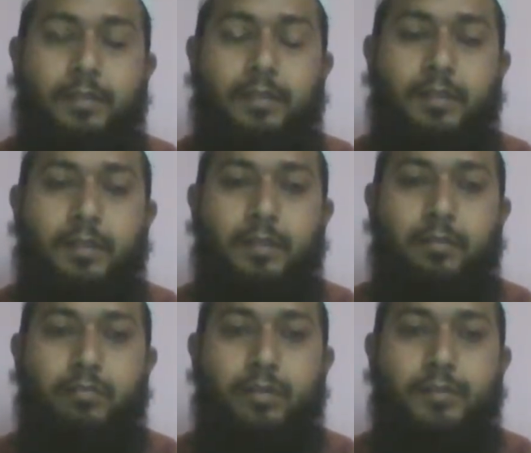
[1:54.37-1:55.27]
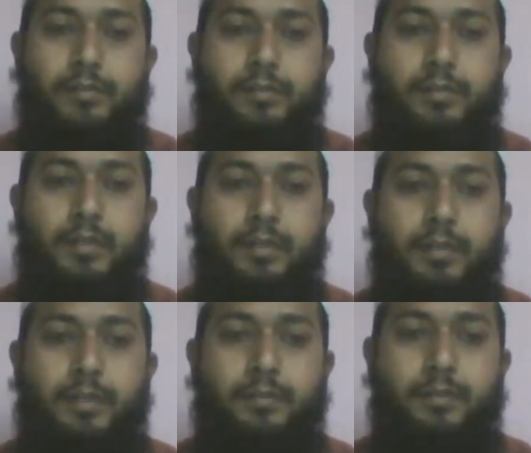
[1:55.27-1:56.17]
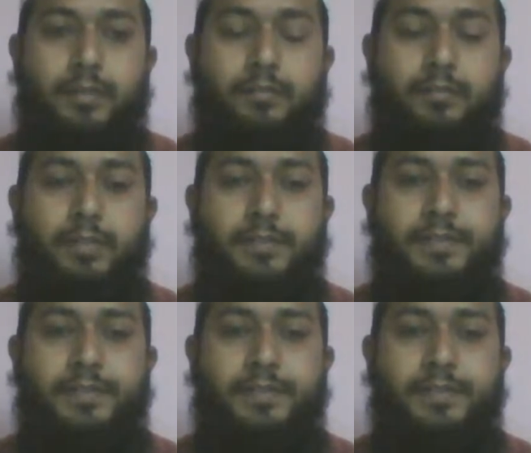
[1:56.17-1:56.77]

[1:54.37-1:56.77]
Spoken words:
Actually, it